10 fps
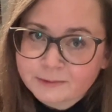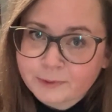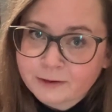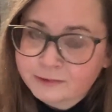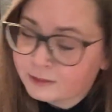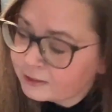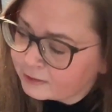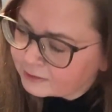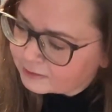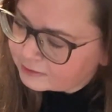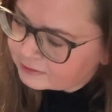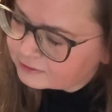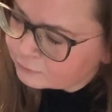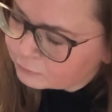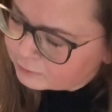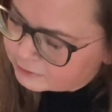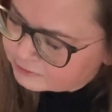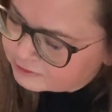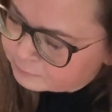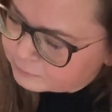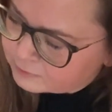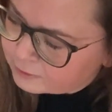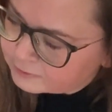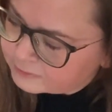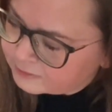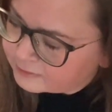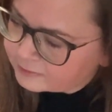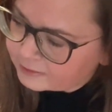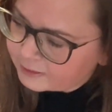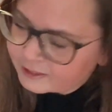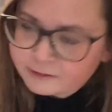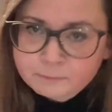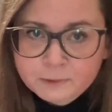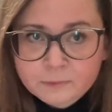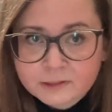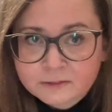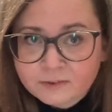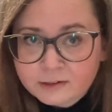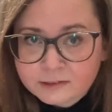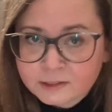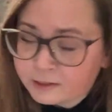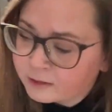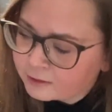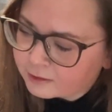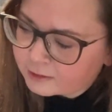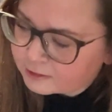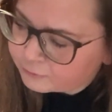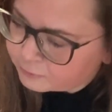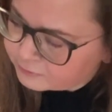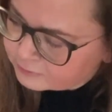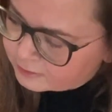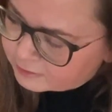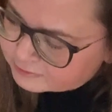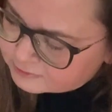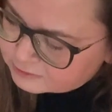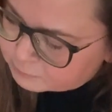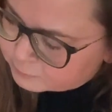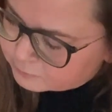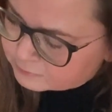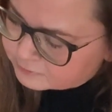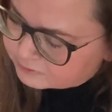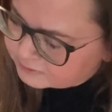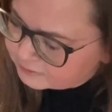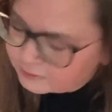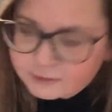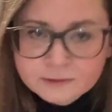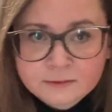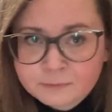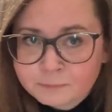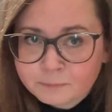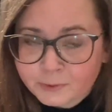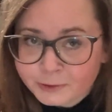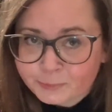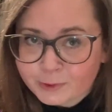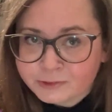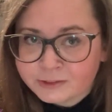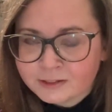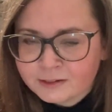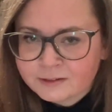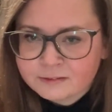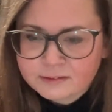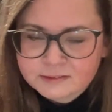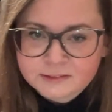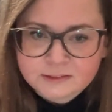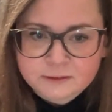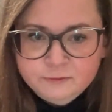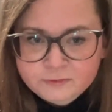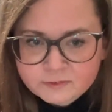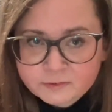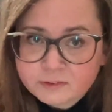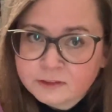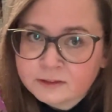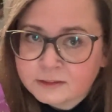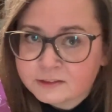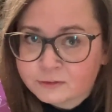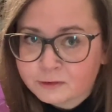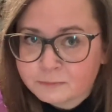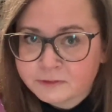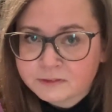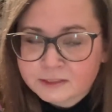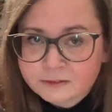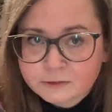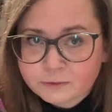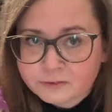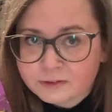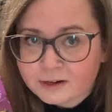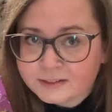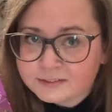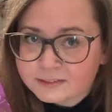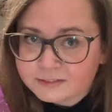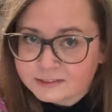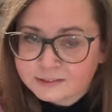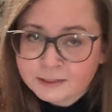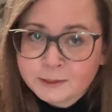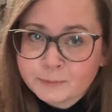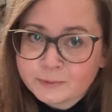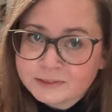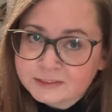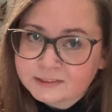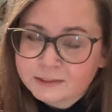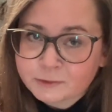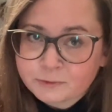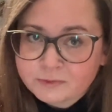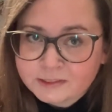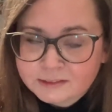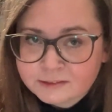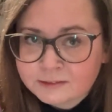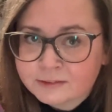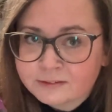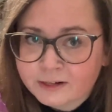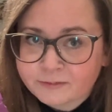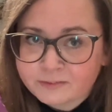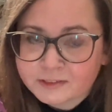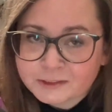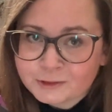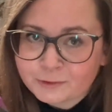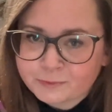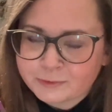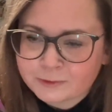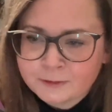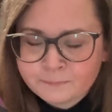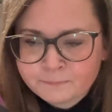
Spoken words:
about. It is Nordlys Portaltreet del 1 by Malin Falch, Northern Lights, the Portaltreet, Part 1. This is the 5th installment in the Northern Lights series, which is a Norwegian graphic novel